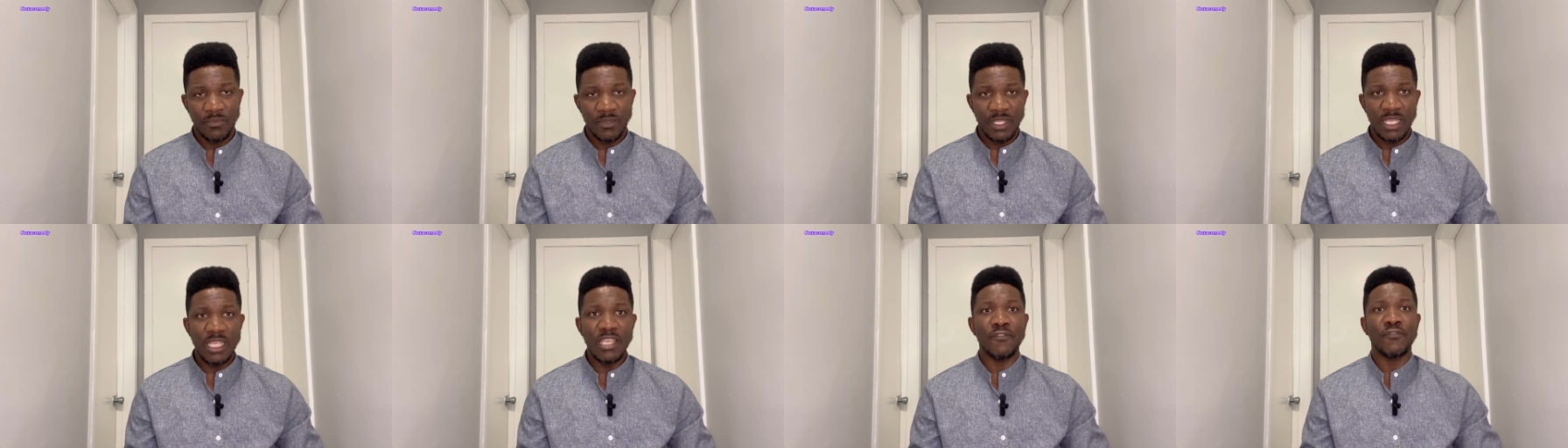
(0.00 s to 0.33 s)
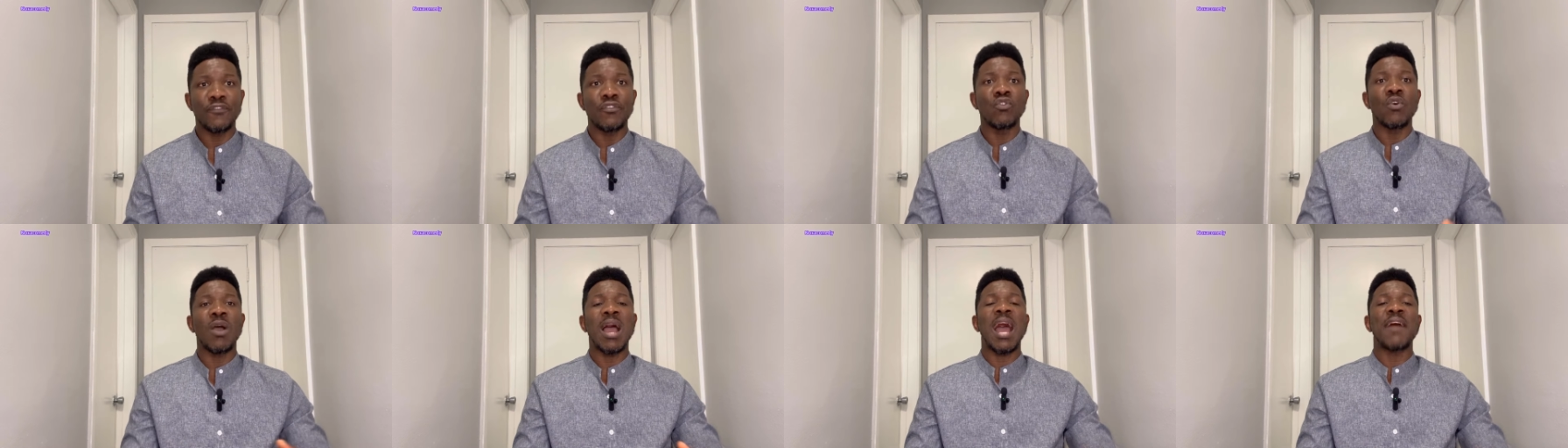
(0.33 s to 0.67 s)
if
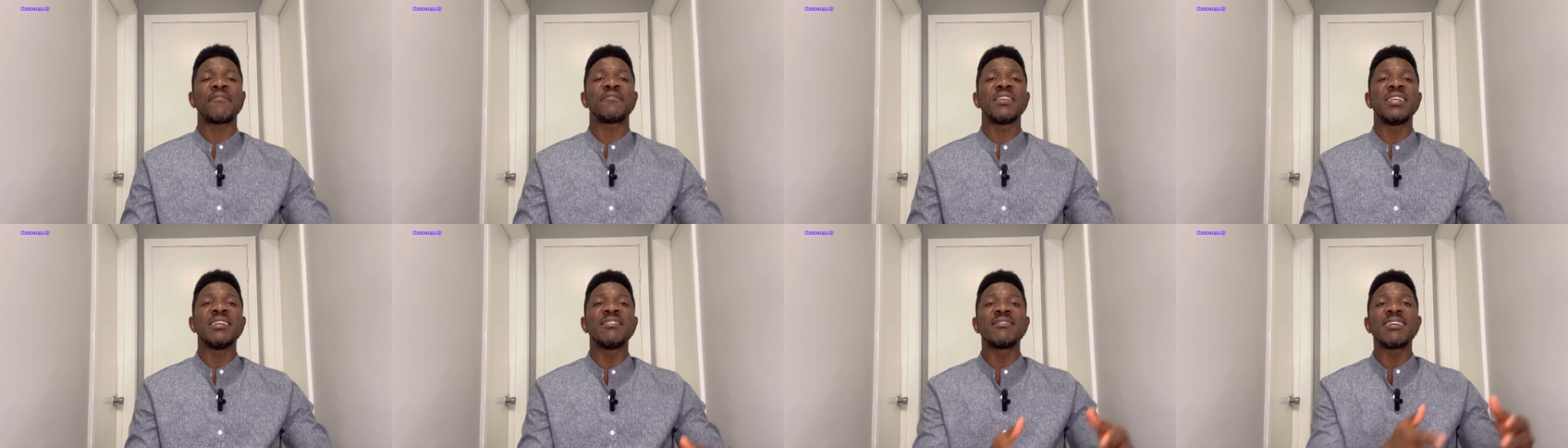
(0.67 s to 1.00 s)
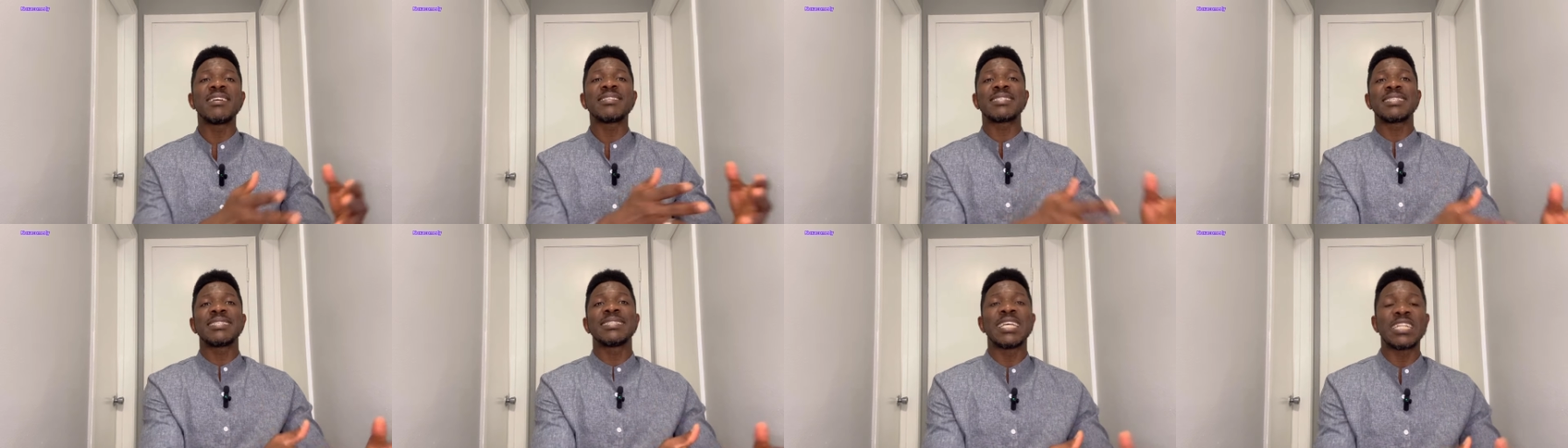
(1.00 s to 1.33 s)
you have a
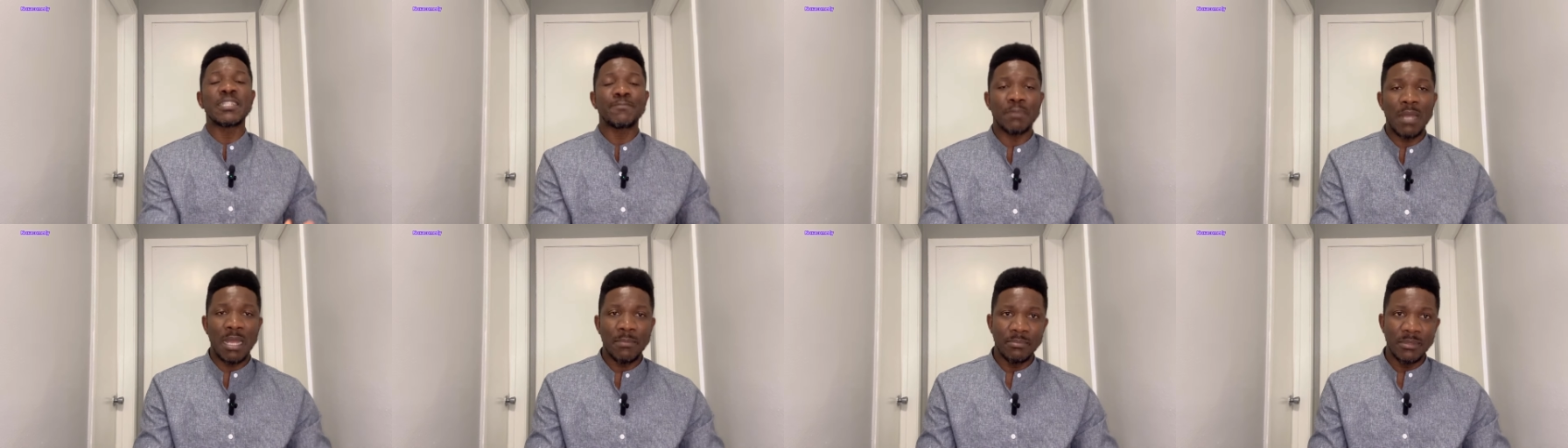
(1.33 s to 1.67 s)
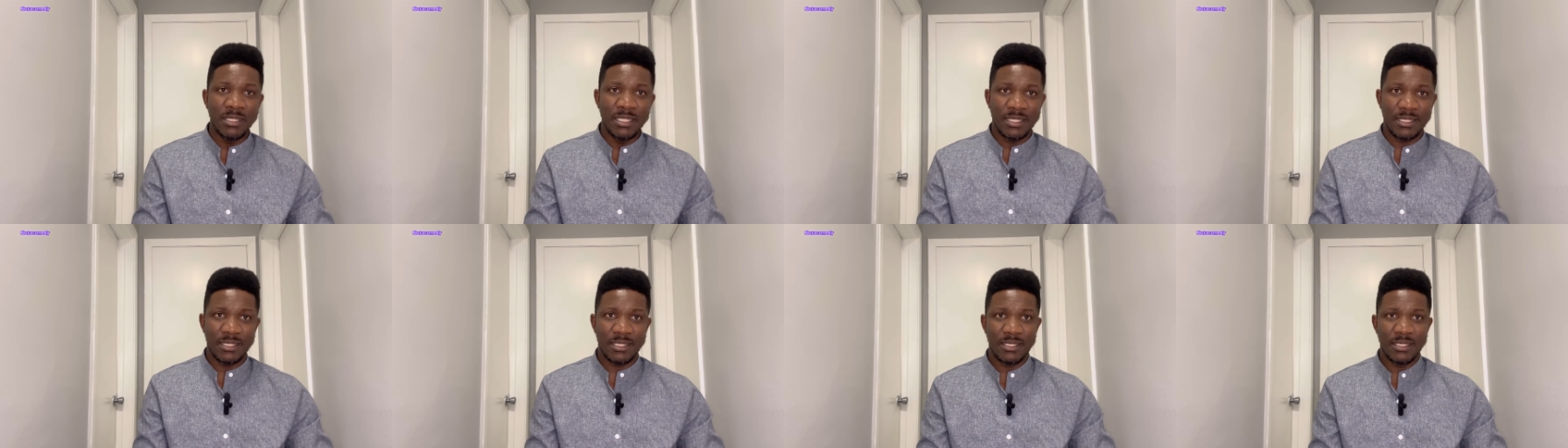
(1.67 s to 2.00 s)
resident
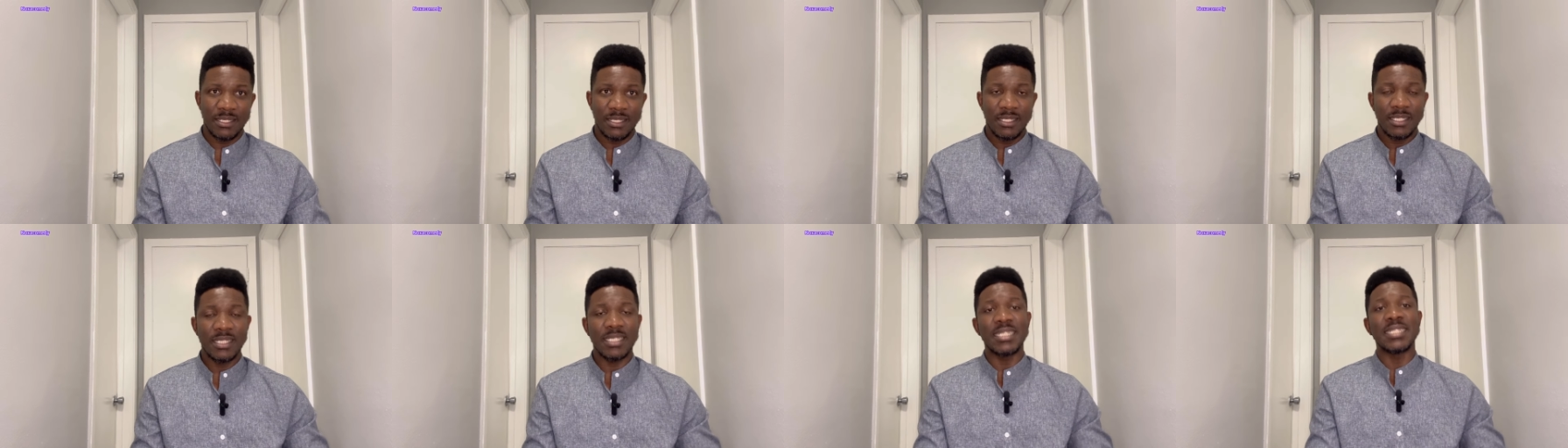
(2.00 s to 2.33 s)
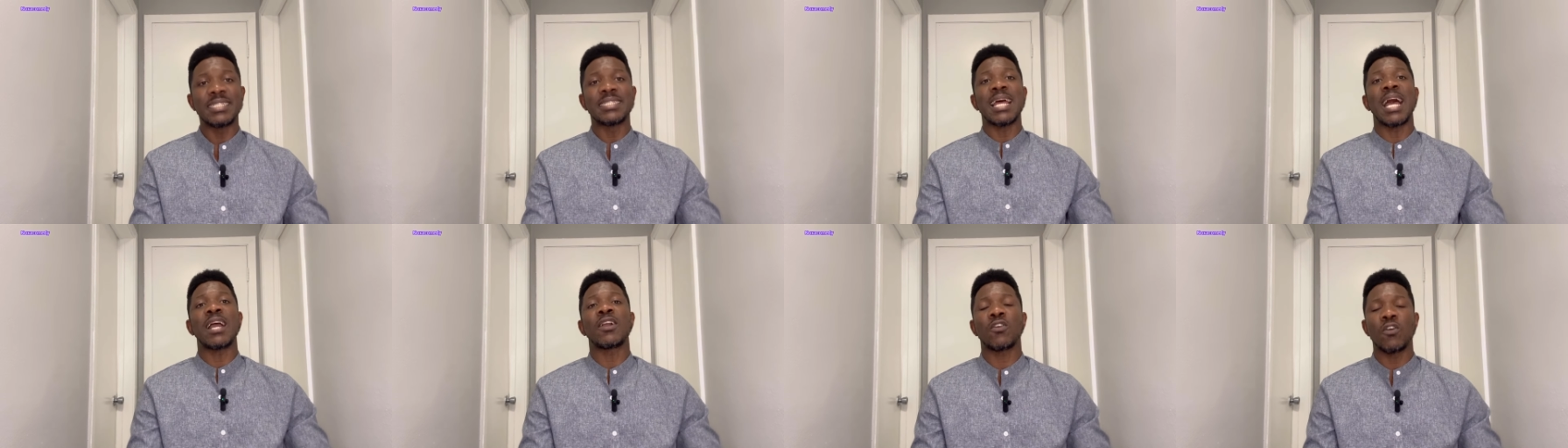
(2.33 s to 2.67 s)
permit in
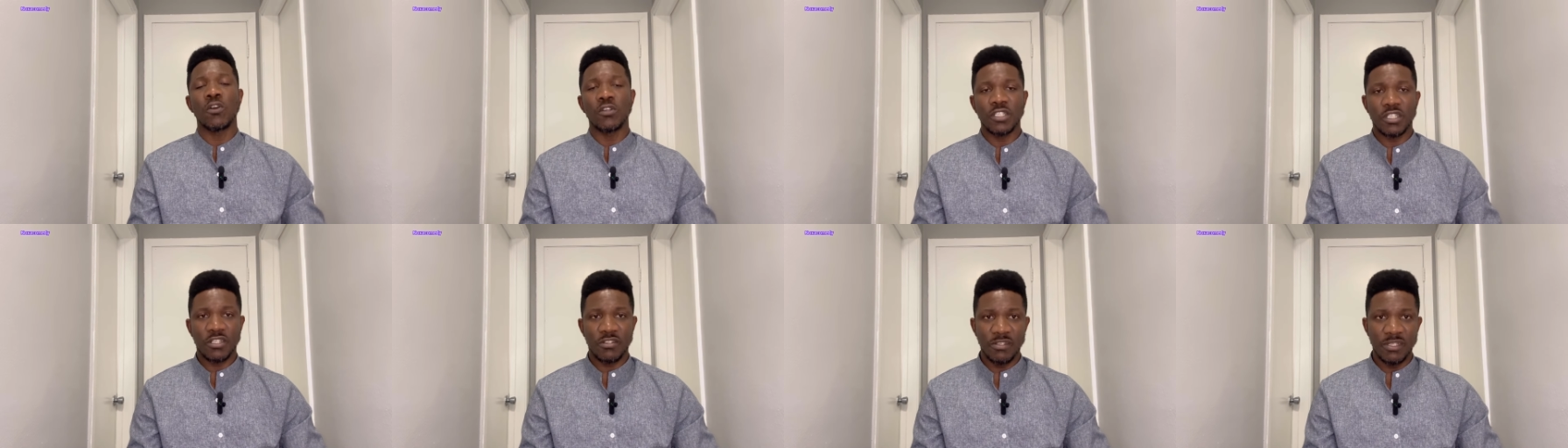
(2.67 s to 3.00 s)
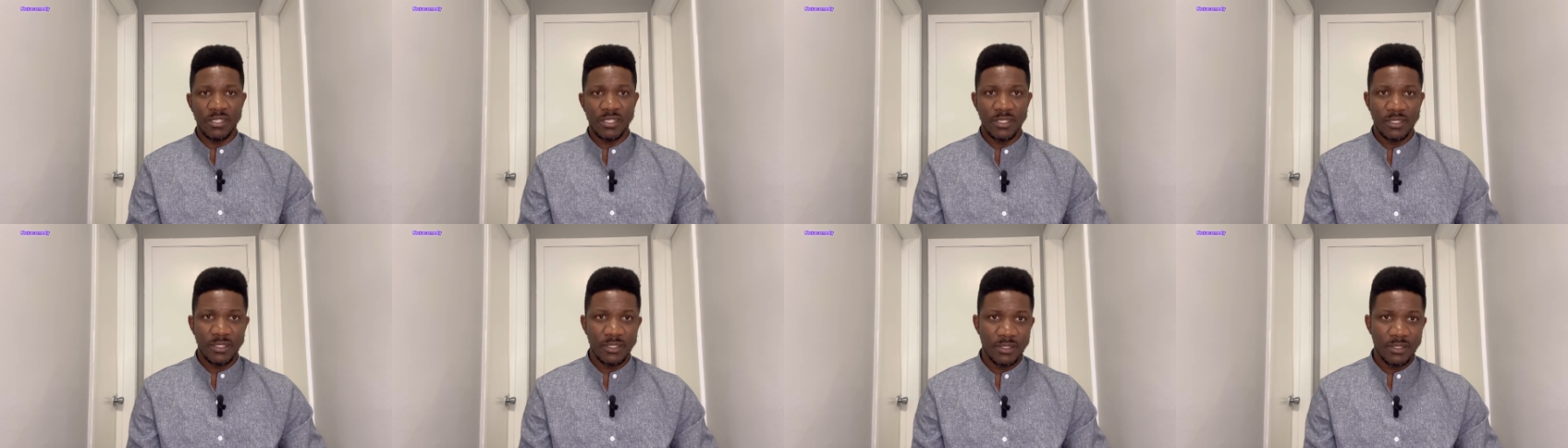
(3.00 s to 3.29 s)
that country.